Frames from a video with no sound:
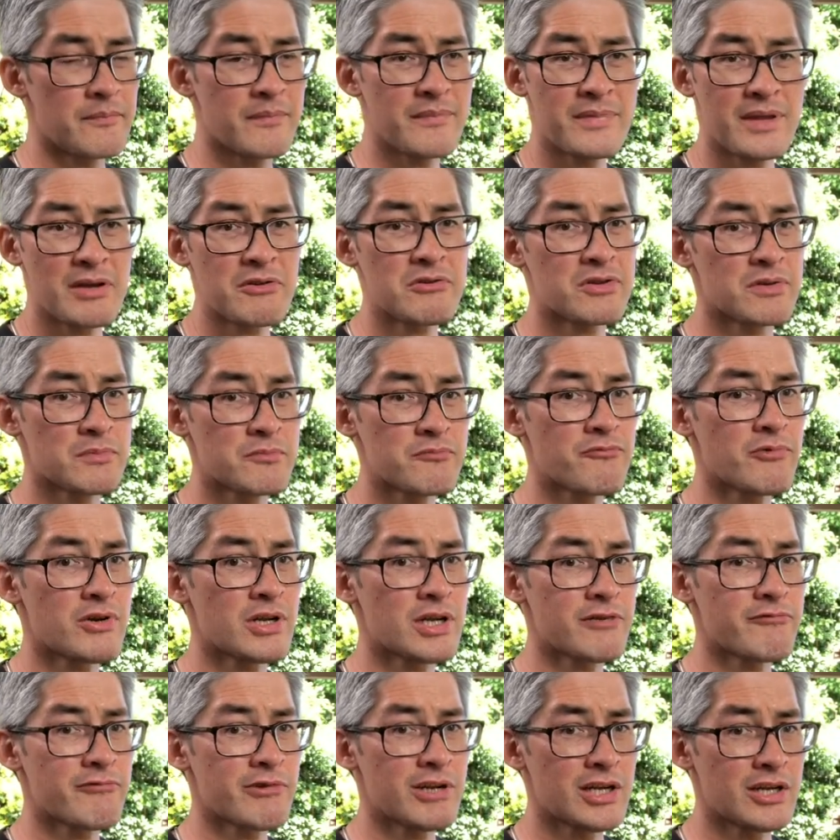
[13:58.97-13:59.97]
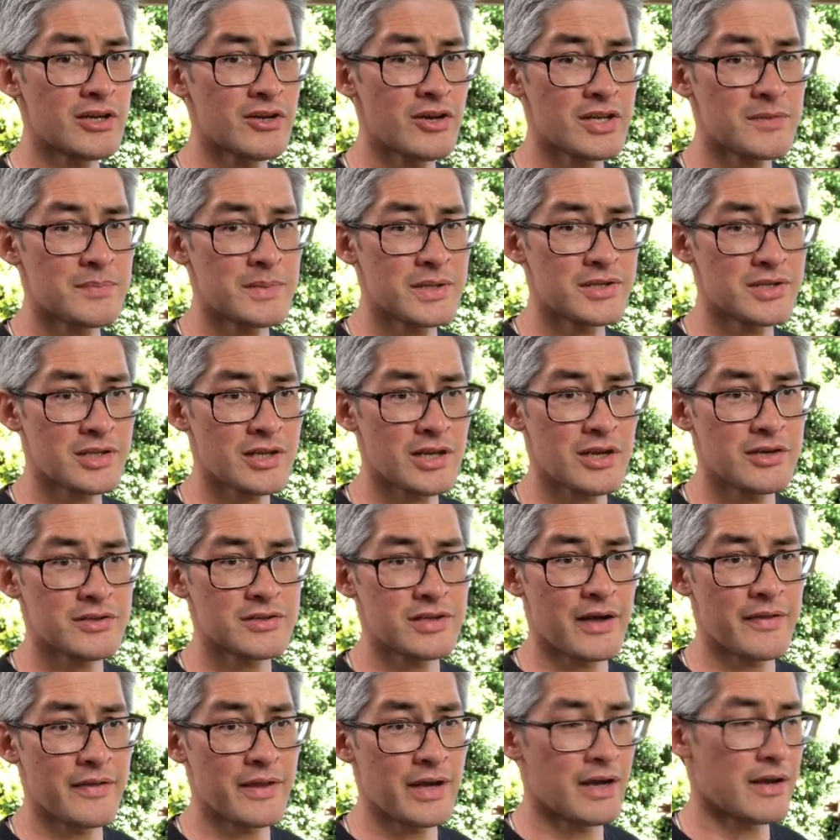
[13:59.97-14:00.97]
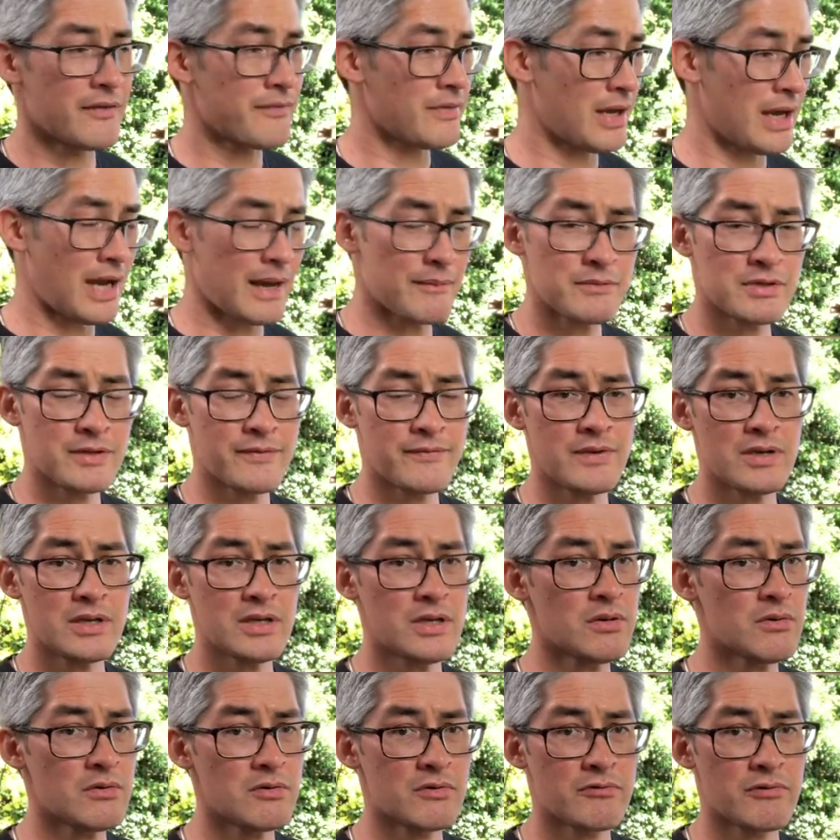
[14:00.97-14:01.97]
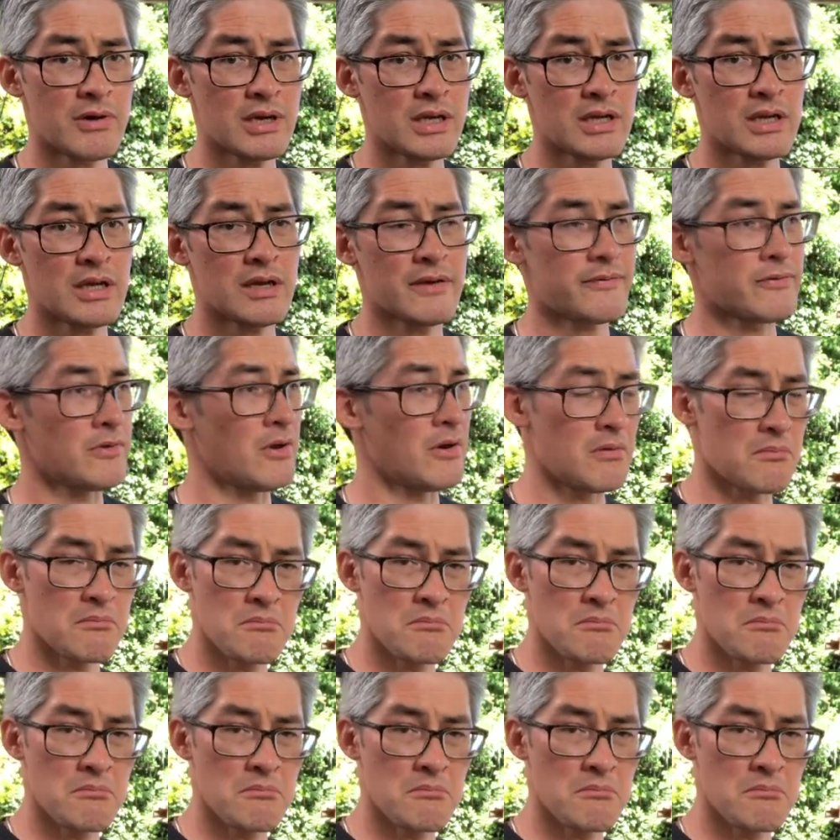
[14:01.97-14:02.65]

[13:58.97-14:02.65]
there are some really, really nice bits of clothes out there. If they happen to fit you, great. If not,